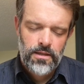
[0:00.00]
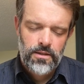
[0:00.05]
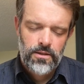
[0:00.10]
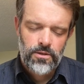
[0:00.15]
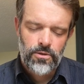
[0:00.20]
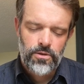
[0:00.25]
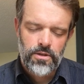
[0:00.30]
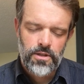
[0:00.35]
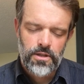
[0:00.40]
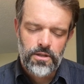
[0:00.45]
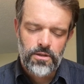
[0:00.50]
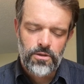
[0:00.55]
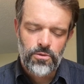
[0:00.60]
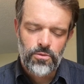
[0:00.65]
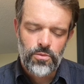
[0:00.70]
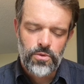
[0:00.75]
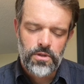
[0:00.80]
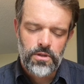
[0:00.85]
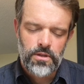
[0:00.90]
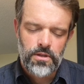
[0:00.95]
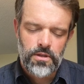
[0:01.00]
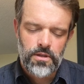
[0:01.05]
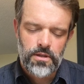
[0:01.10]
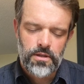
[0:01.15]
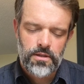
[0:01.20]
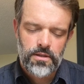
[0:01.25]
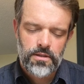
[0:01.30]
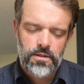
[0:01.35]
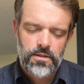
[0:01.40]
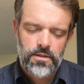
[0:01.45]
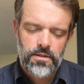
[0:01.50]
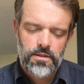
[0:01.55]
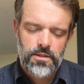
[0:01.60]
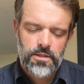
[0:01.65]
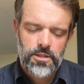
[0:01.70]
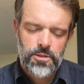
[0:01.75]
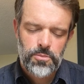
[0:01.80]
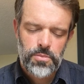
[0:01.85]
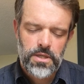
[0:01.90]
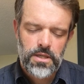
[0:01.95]
Lord, that you would
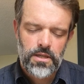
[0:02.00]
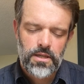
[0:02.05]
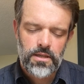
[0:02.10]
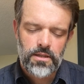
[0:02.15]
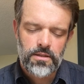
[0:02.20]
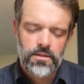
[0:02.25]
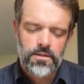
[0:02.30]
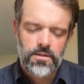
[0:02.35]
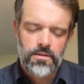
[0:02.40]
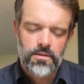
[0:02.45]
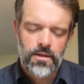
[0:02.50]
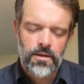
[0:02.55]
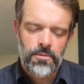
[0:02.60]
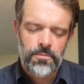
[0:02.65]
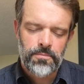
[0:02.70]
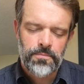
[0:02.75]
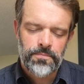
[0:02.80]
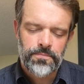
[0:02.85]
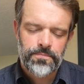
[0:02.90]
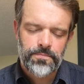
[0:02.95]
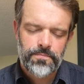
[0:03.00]
speak into them.